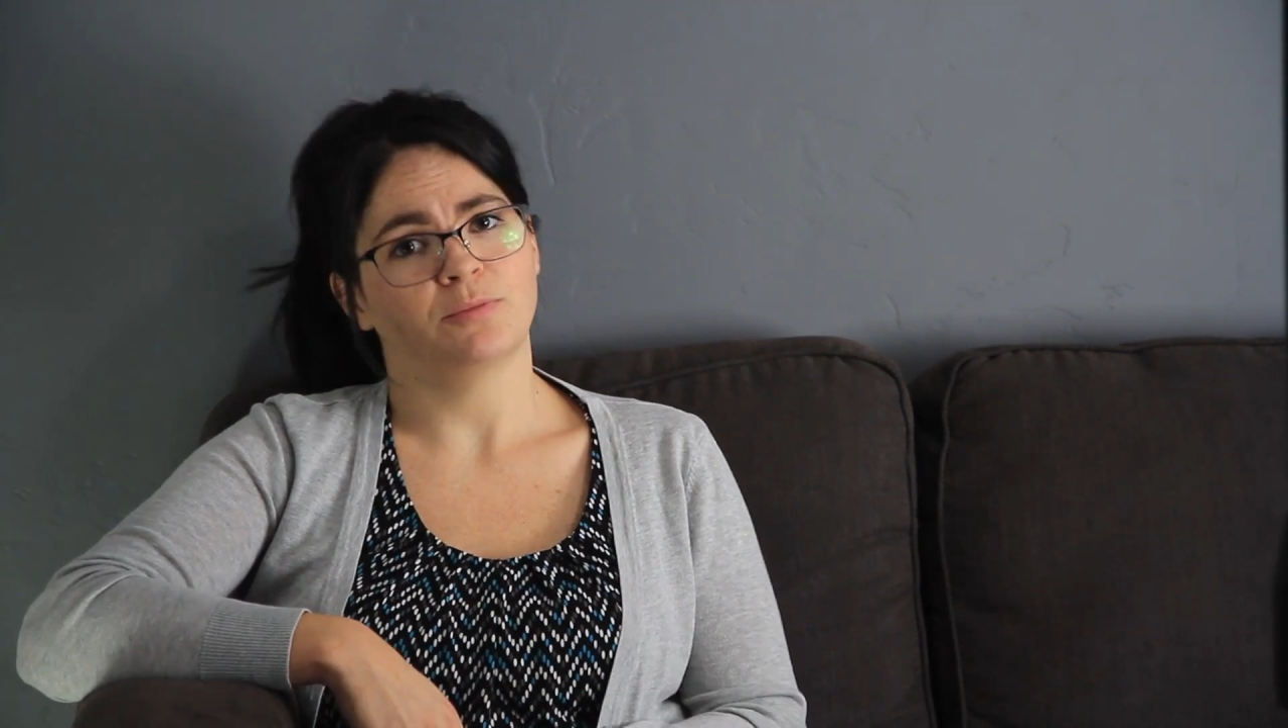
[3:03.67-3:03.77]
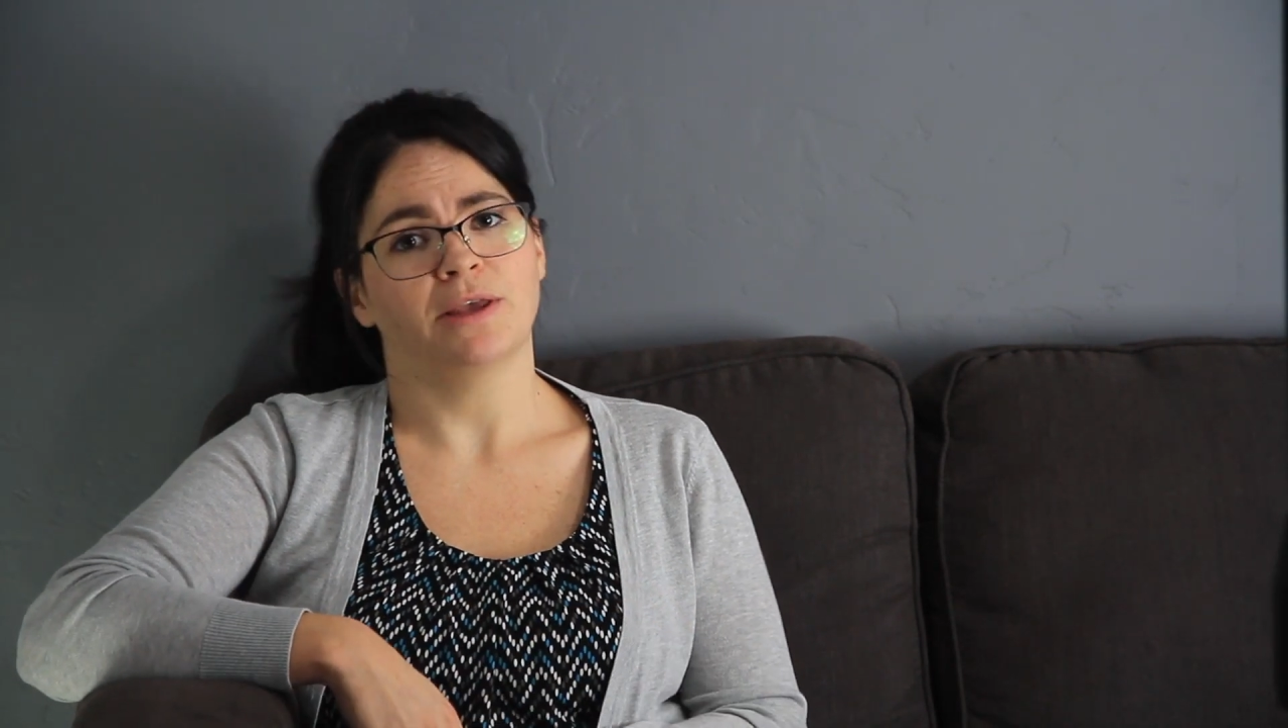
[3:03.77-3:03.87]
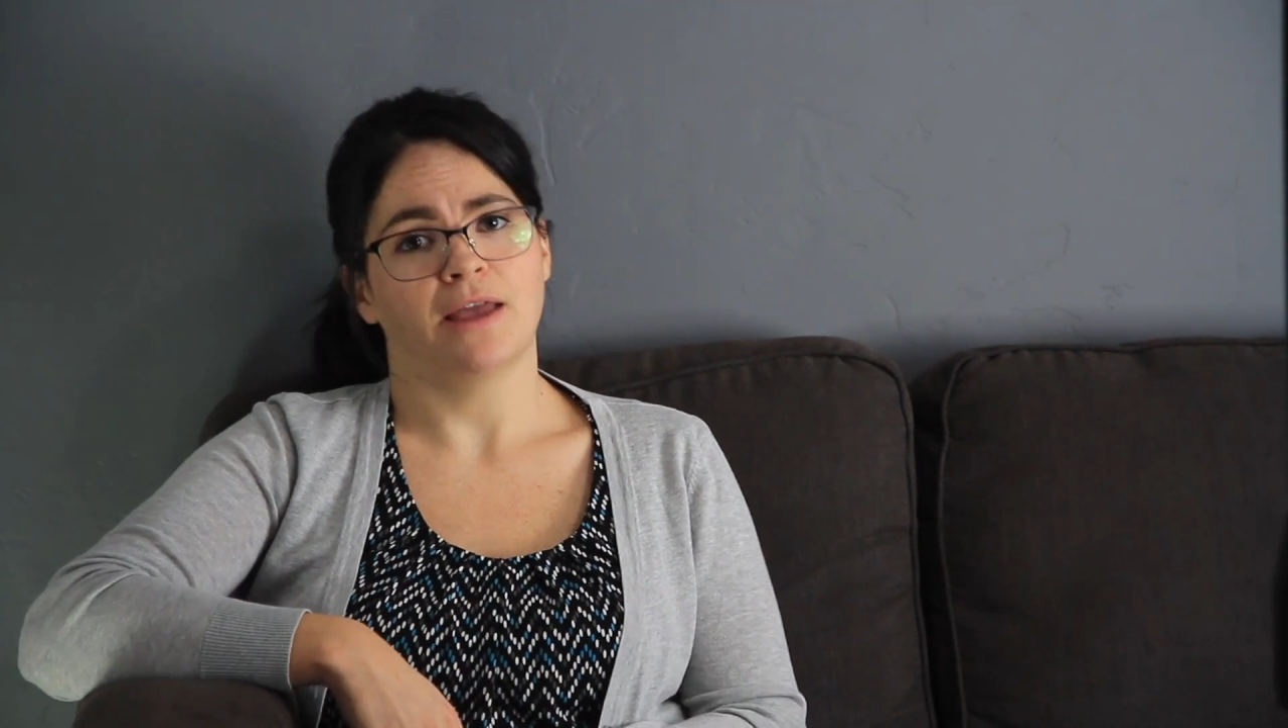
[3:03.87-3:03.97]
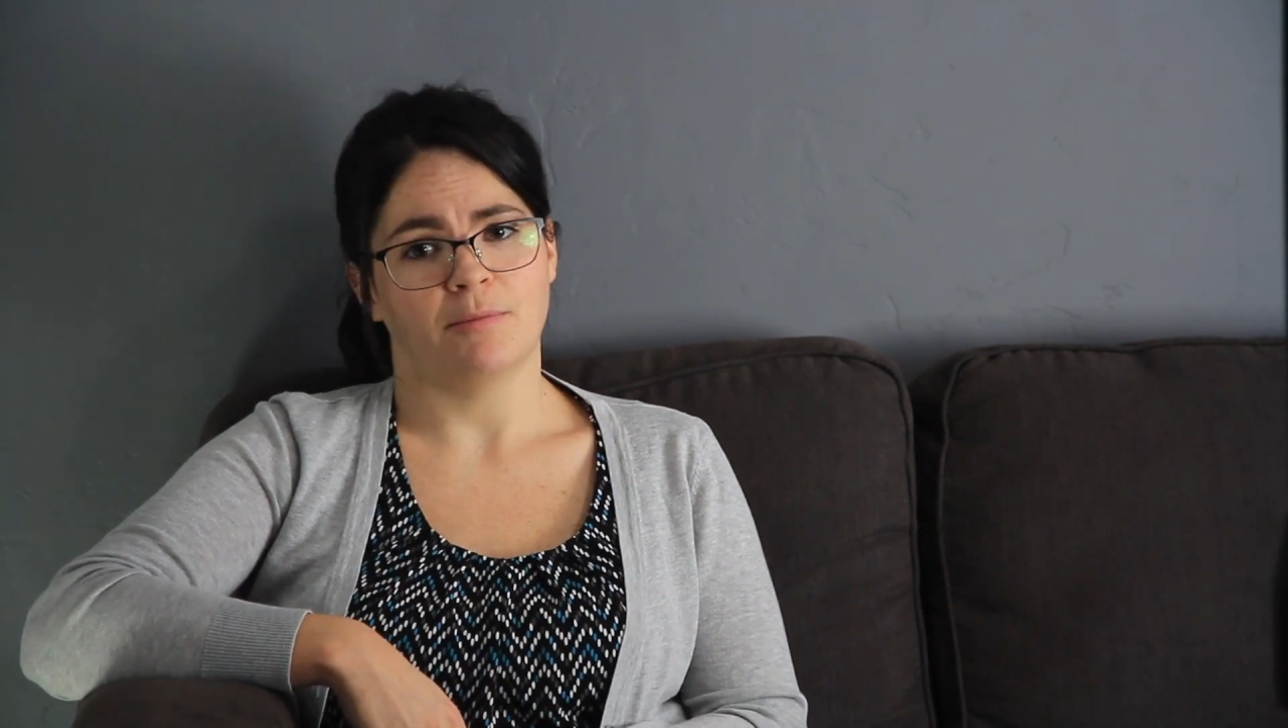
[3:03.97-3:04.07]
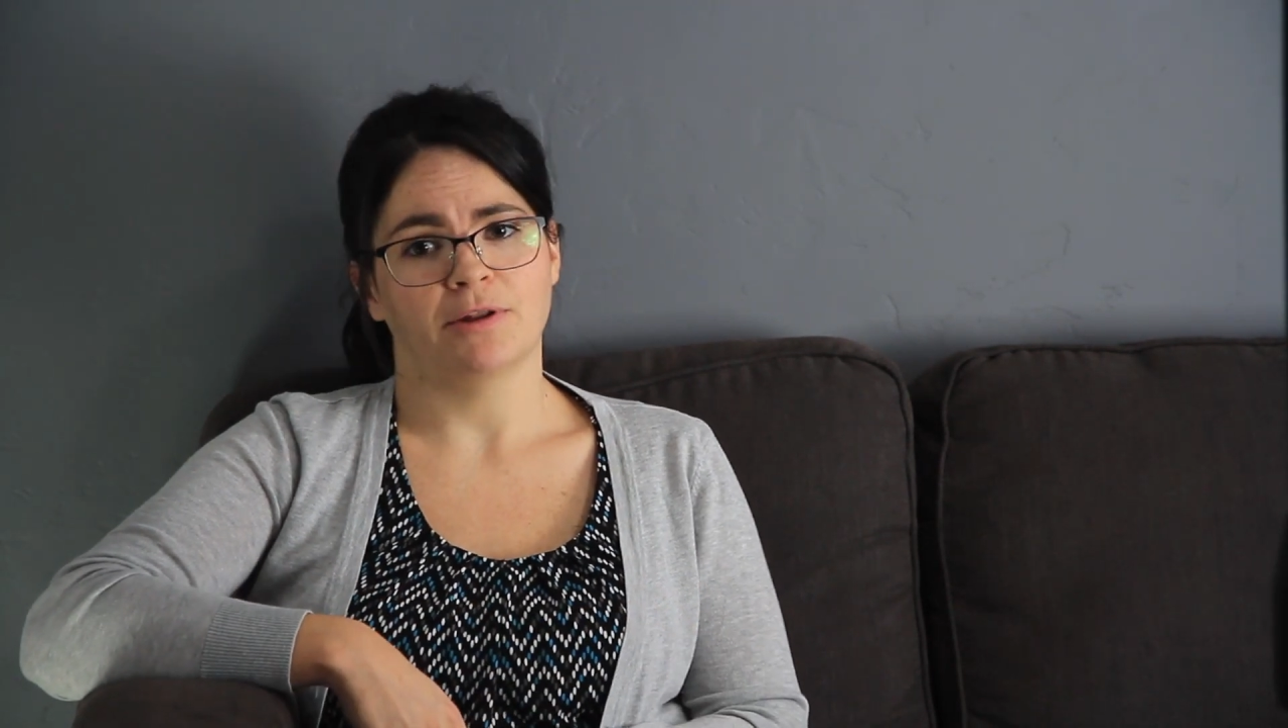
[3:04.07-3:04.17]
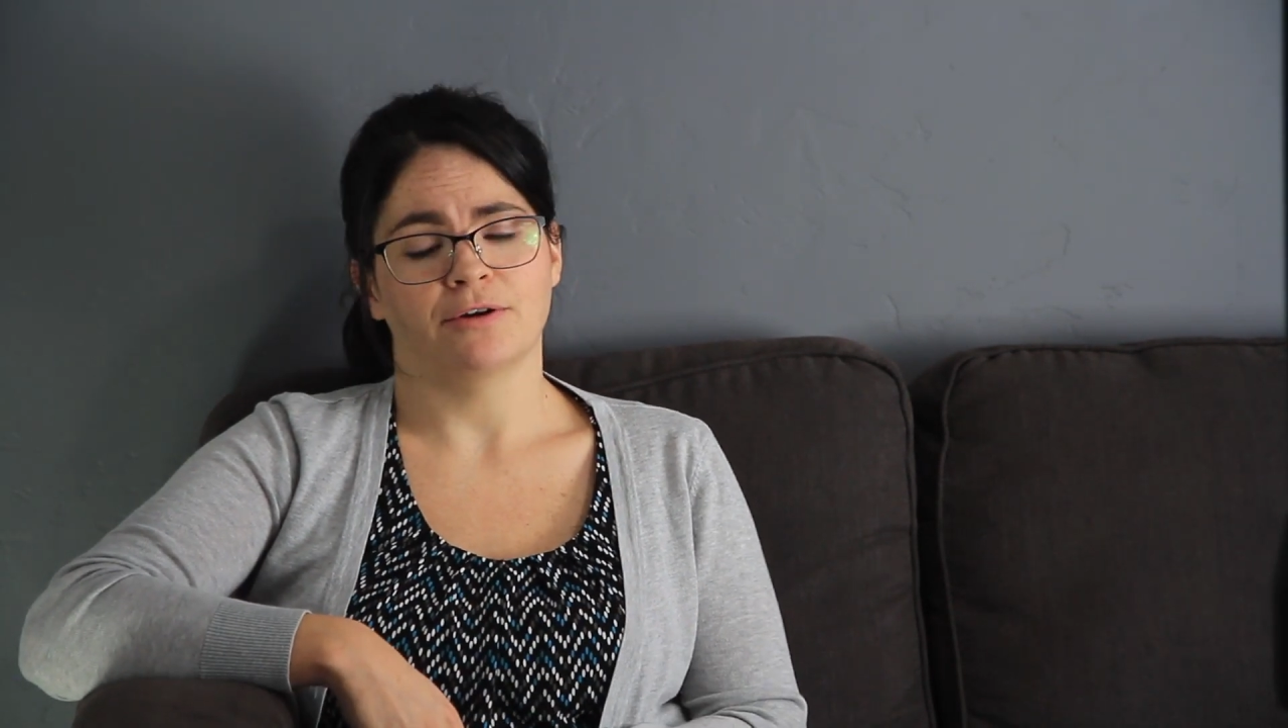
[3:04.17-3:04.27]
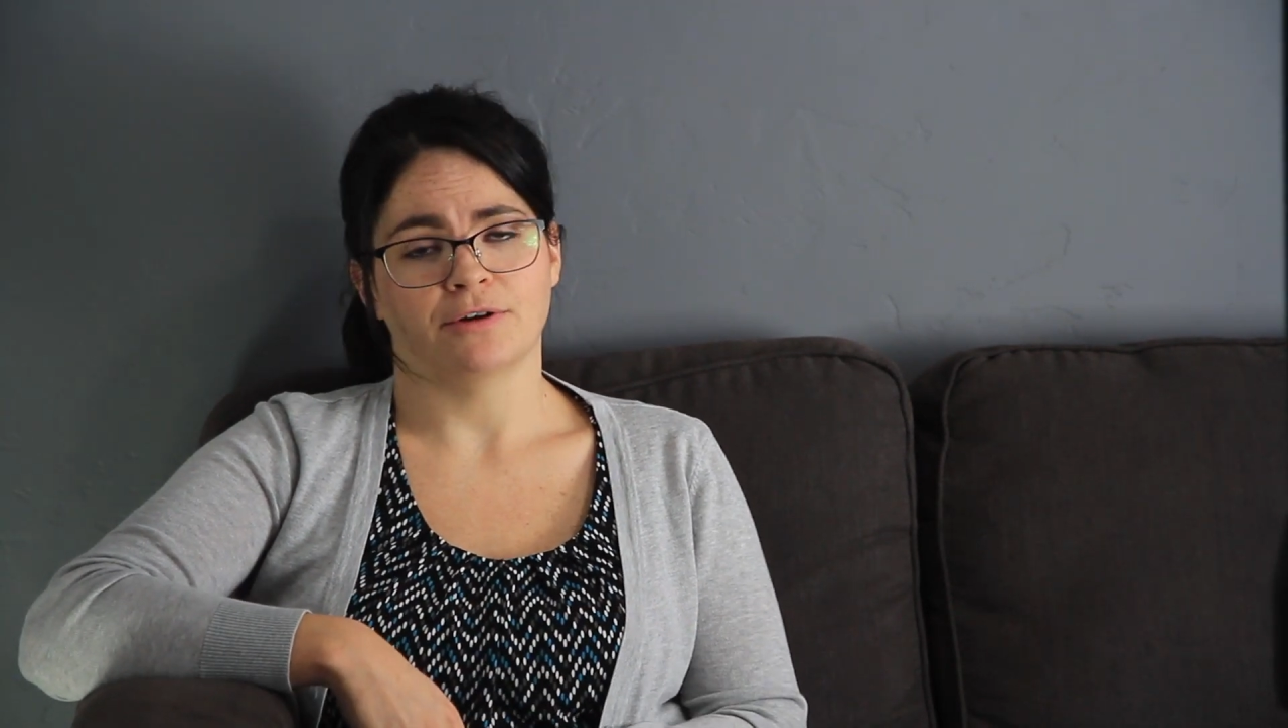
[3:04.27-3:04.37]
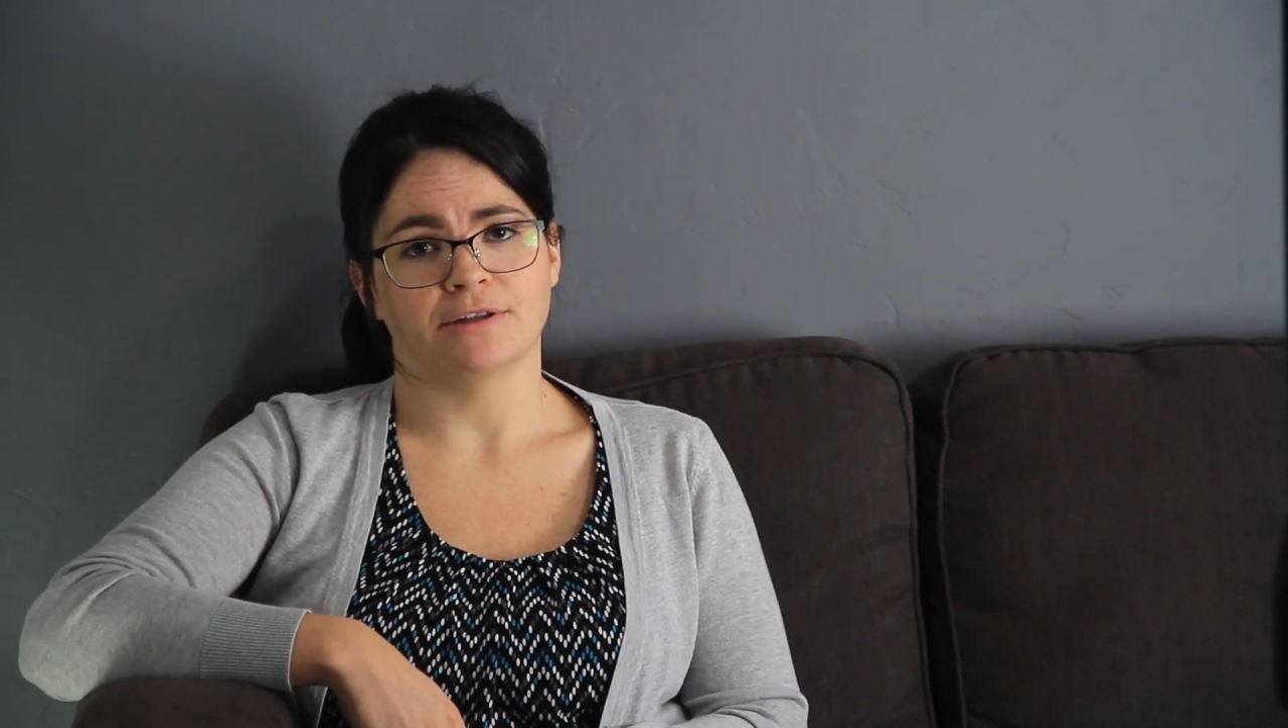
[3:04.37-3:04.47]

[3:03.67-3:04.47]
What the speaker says: became clear